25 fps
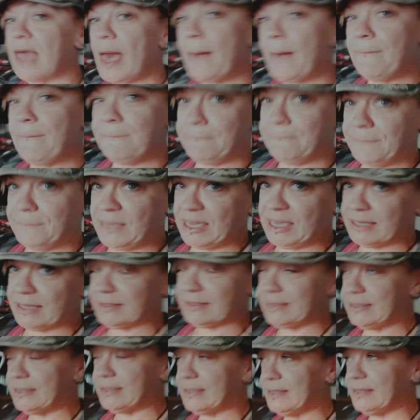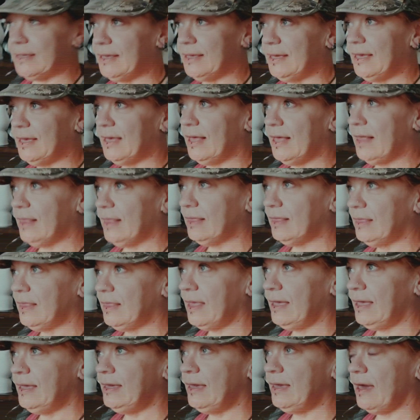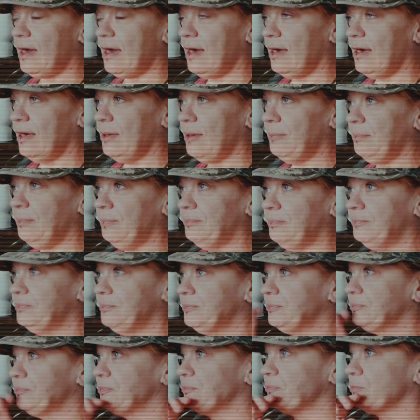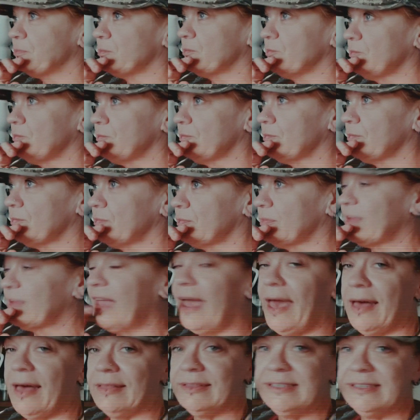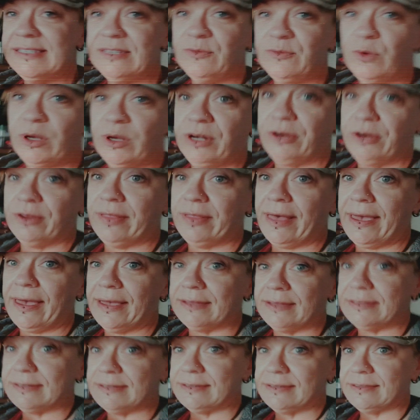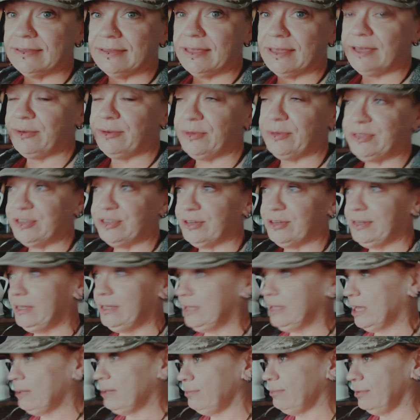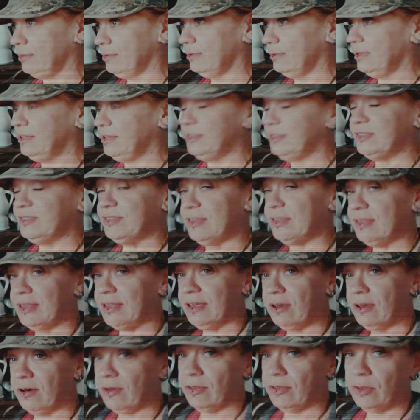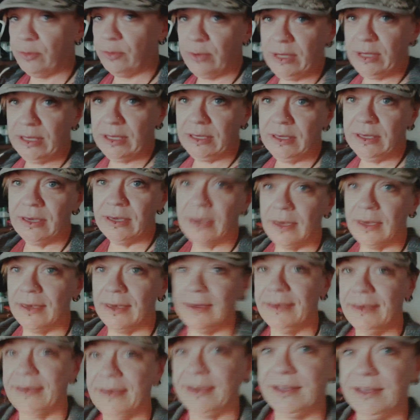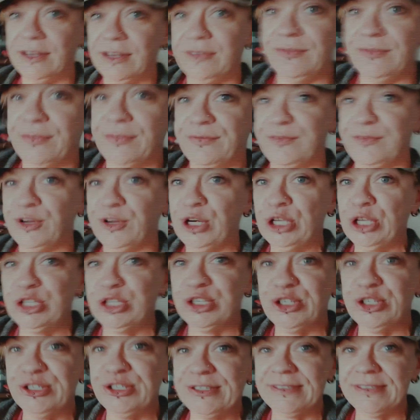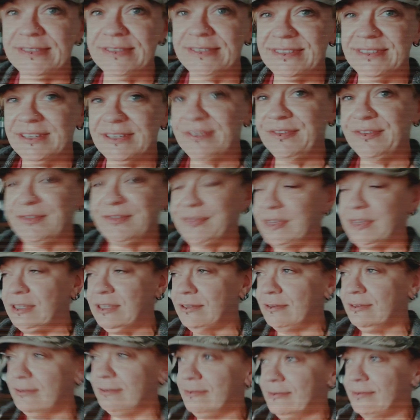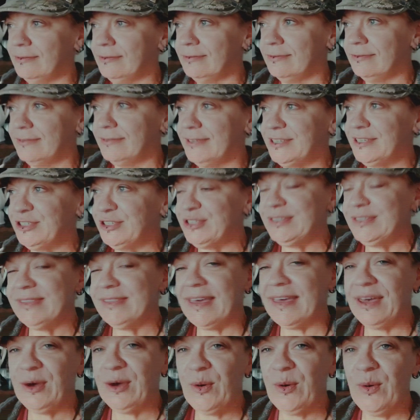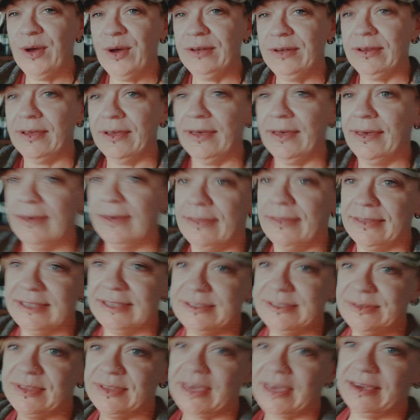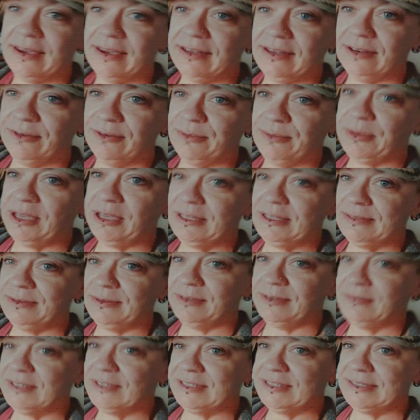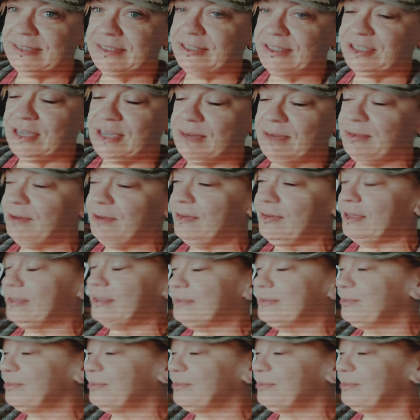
a bit like Alice in Wonderland, like with Johnny Depp, and just like all the wiggy kind of furnitures and stuff and dishes that go on. That's what that kind of reminds me of, just the shape of it. It's